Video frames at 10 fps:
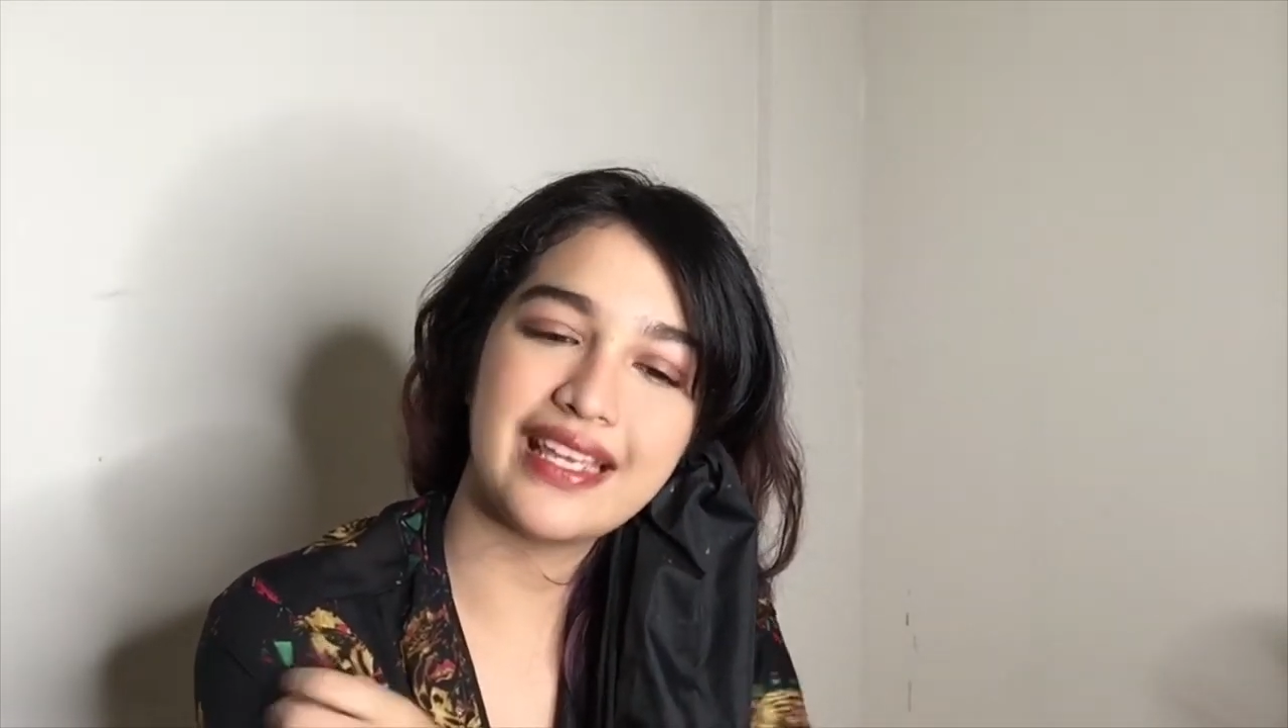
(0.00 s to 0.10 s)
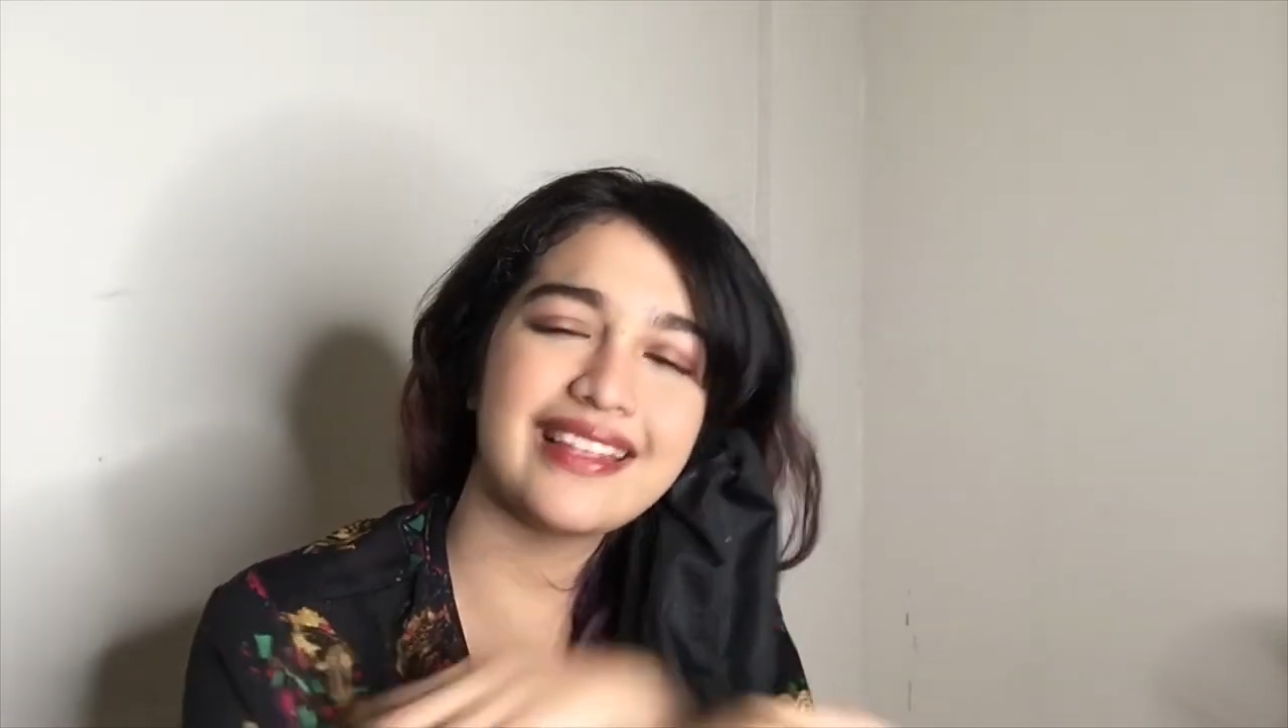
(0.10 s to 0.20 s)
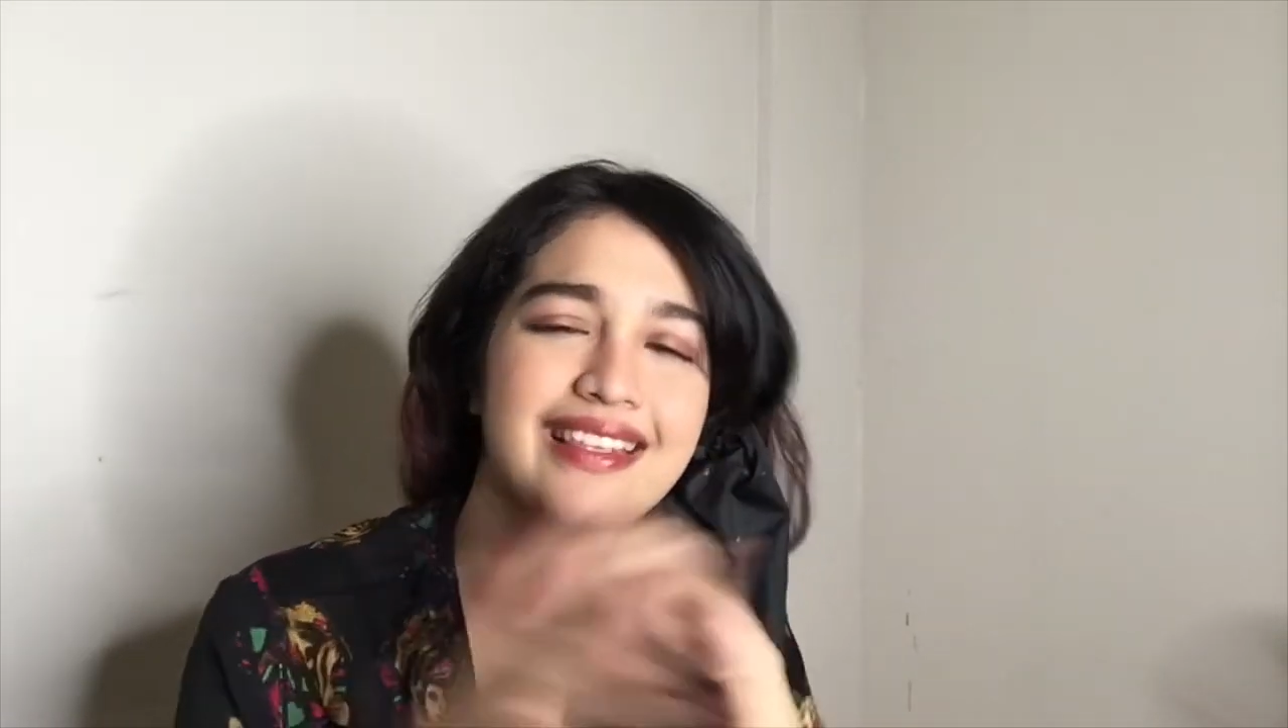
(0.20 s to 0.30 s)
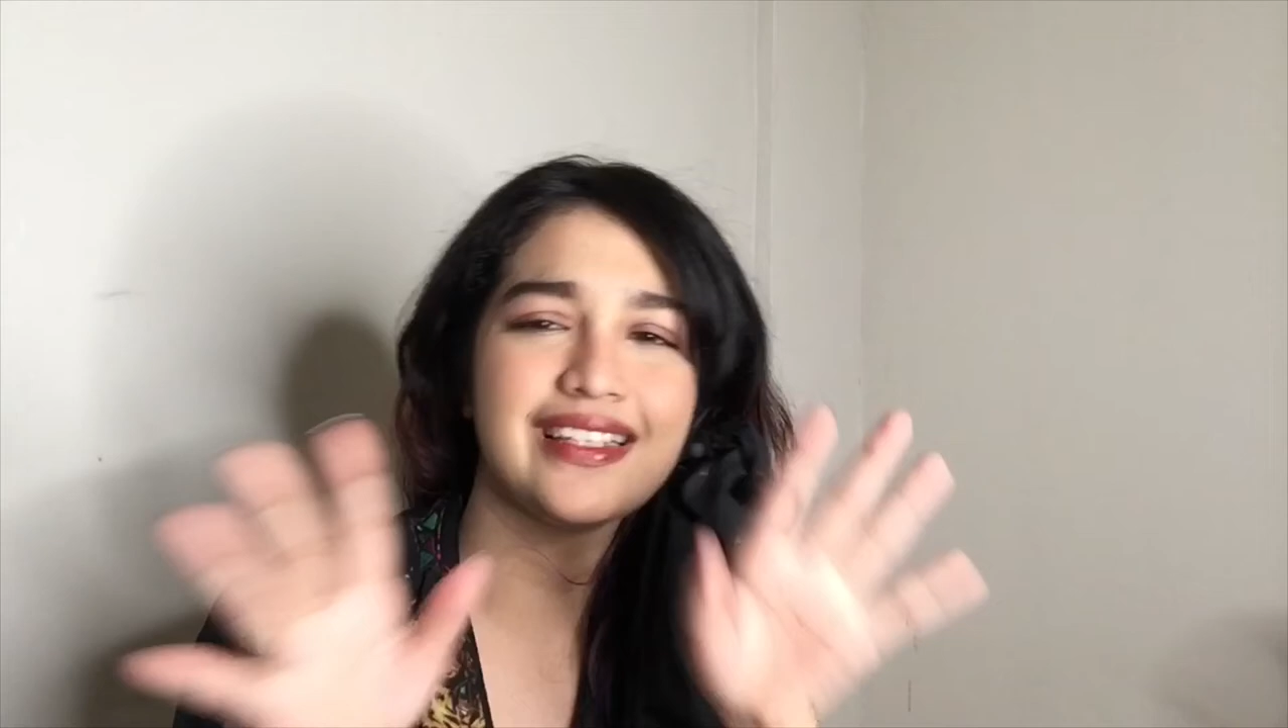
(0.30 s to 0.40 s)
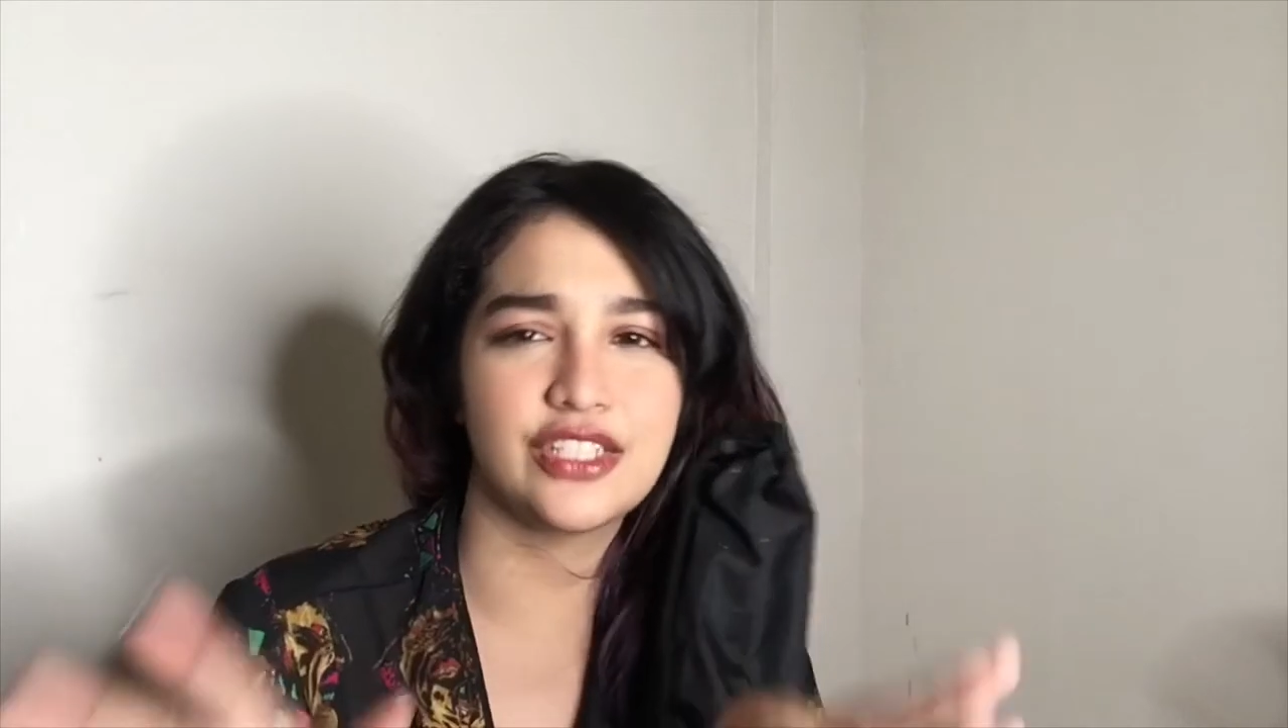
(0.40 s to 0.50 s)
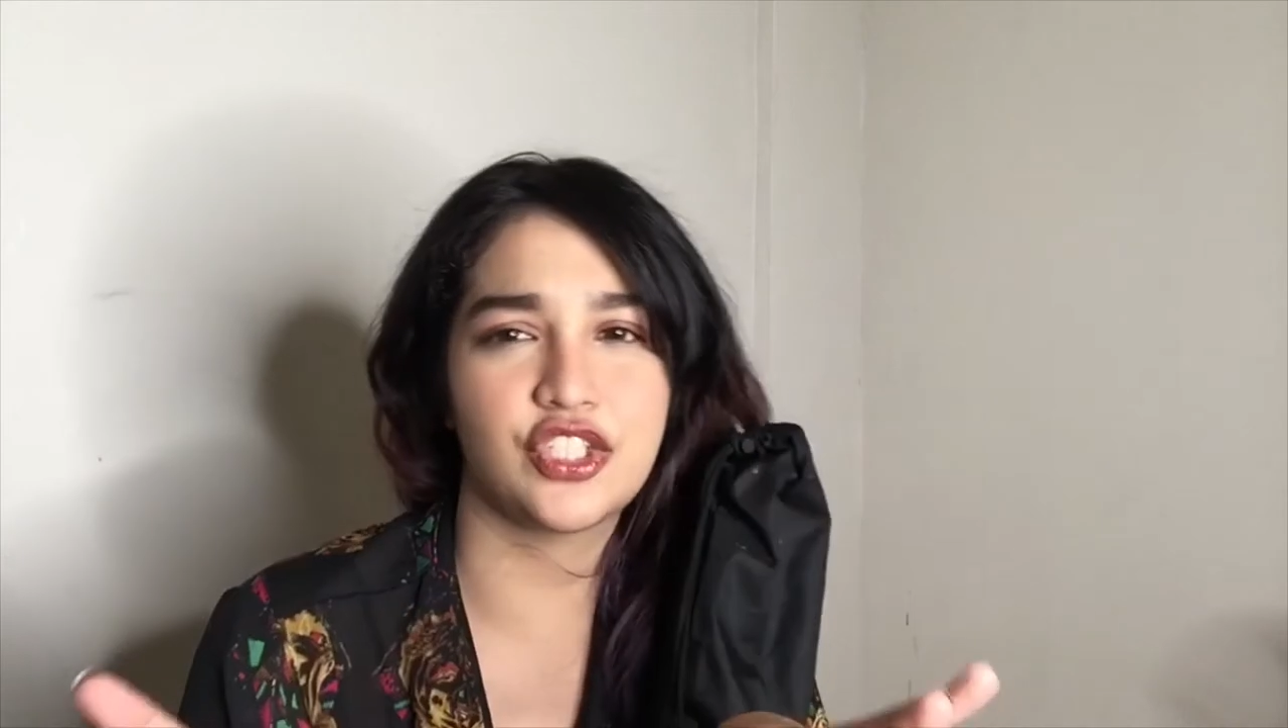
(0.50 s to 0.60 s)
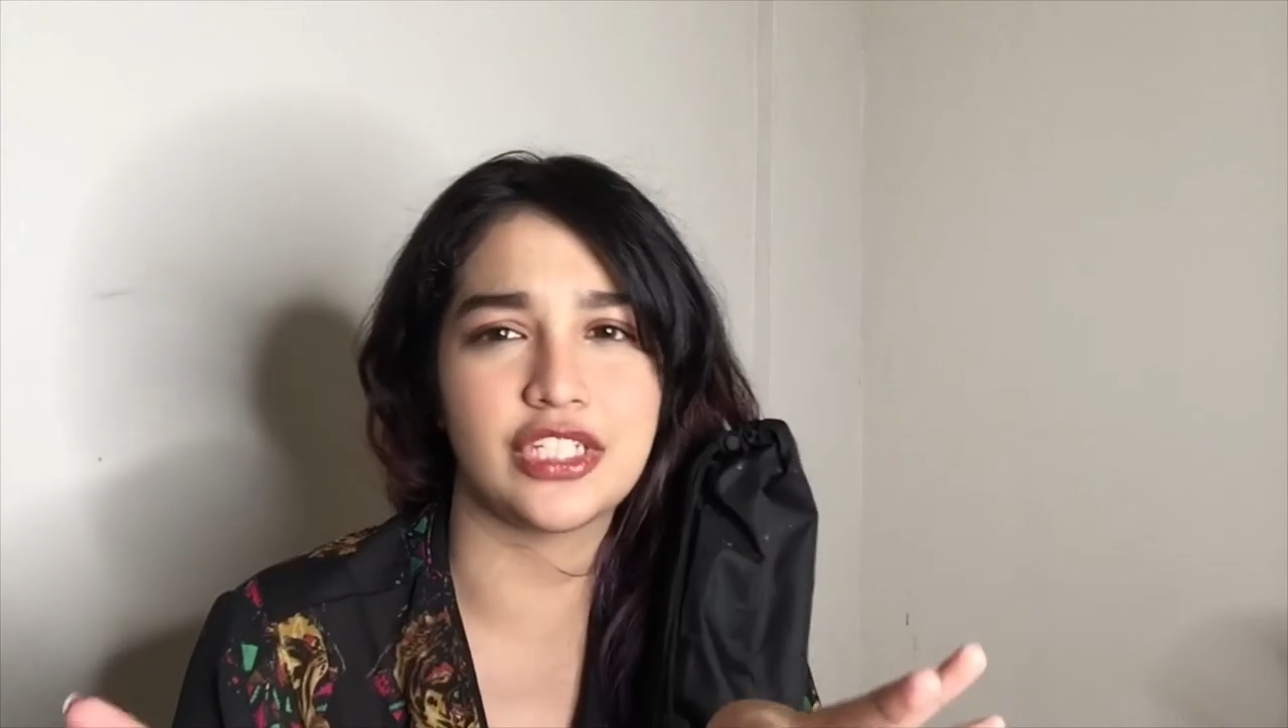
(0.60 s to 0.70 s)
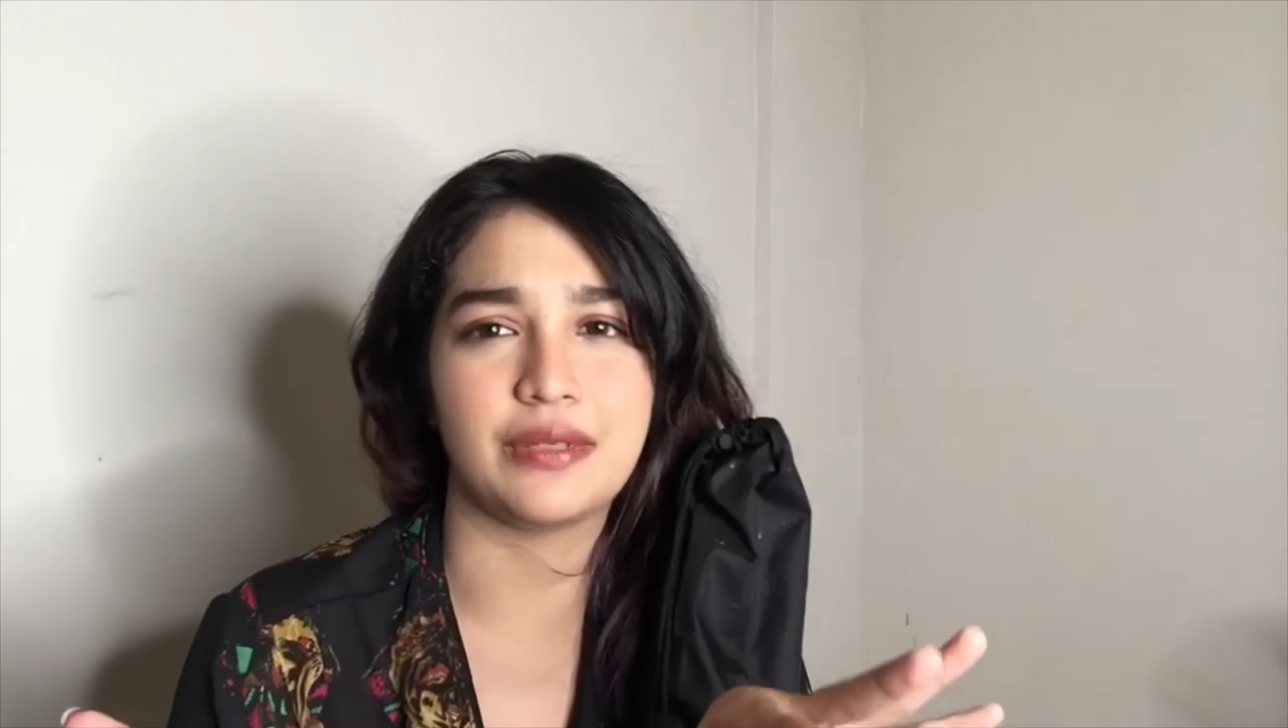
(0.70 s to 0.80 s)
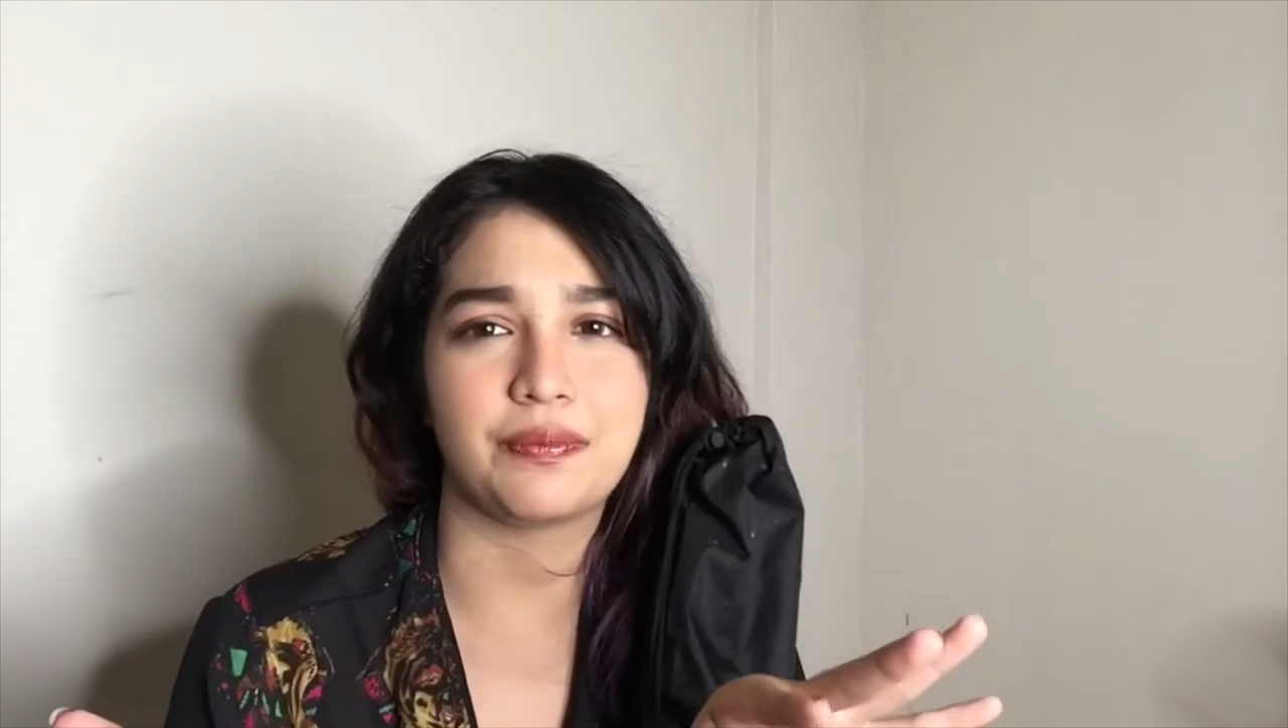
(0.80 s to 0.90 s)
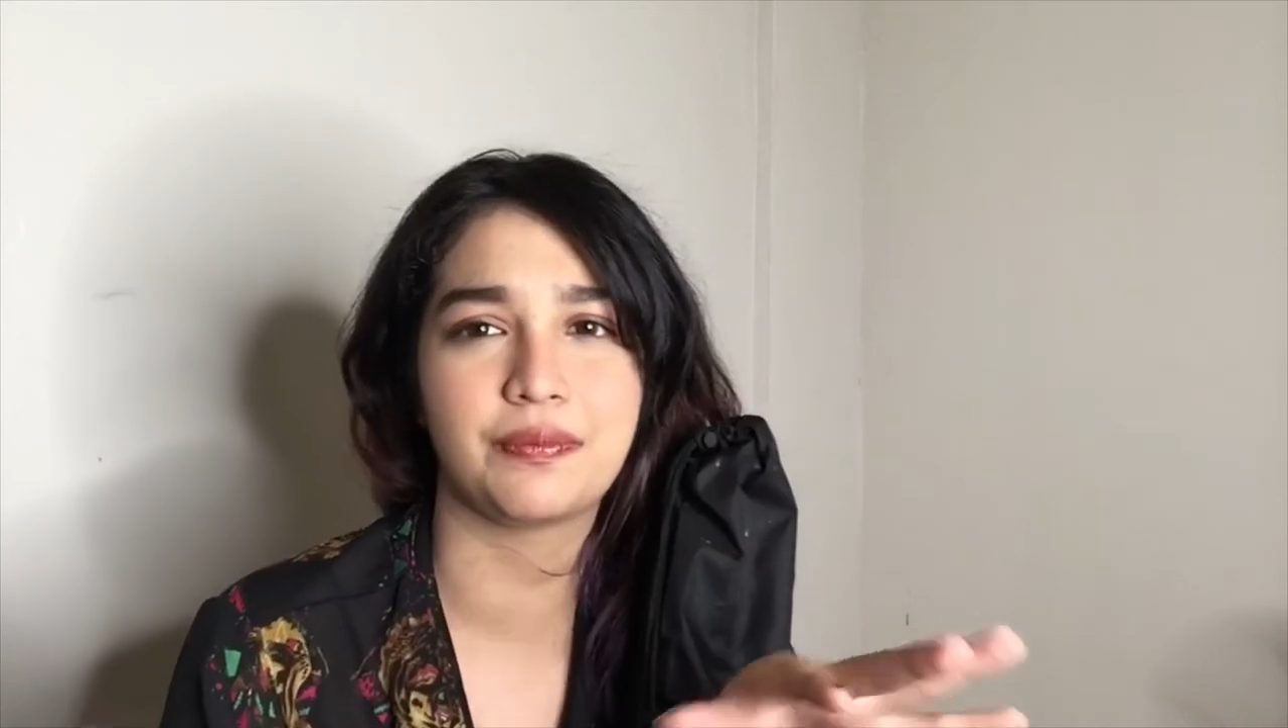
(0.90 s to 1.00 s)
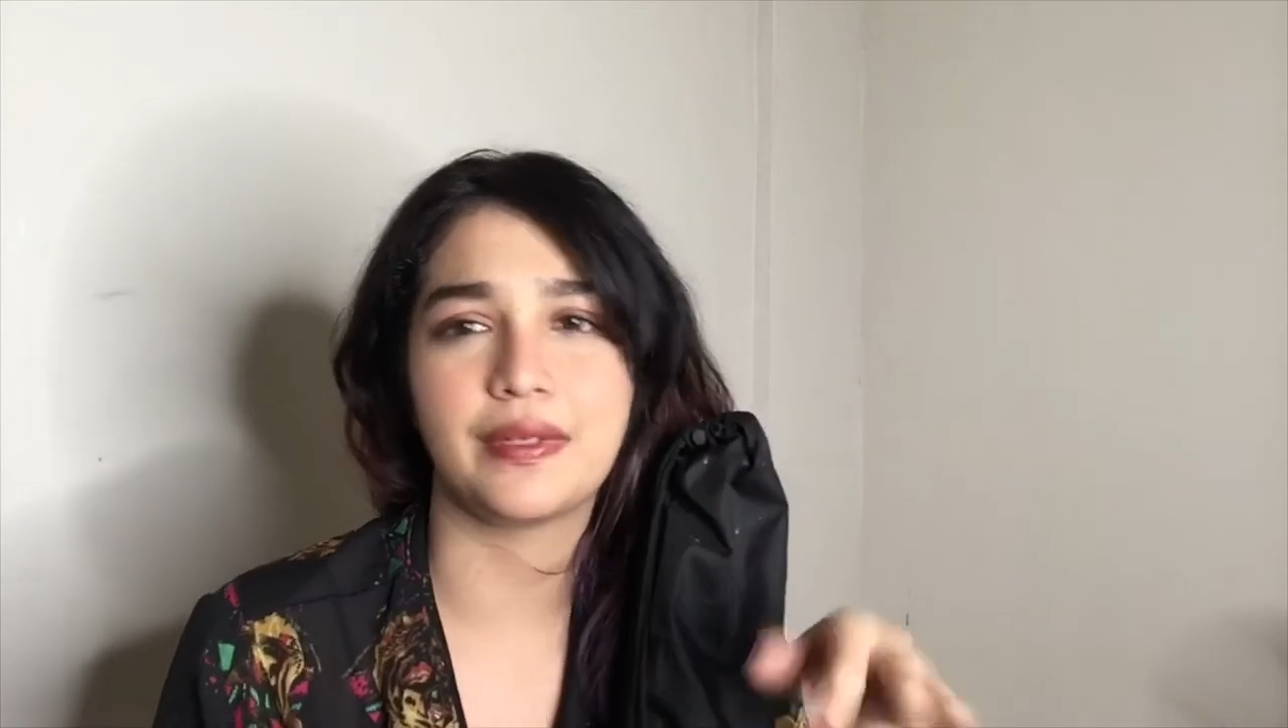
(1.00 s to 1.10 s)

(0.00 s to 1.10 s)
It is cheap.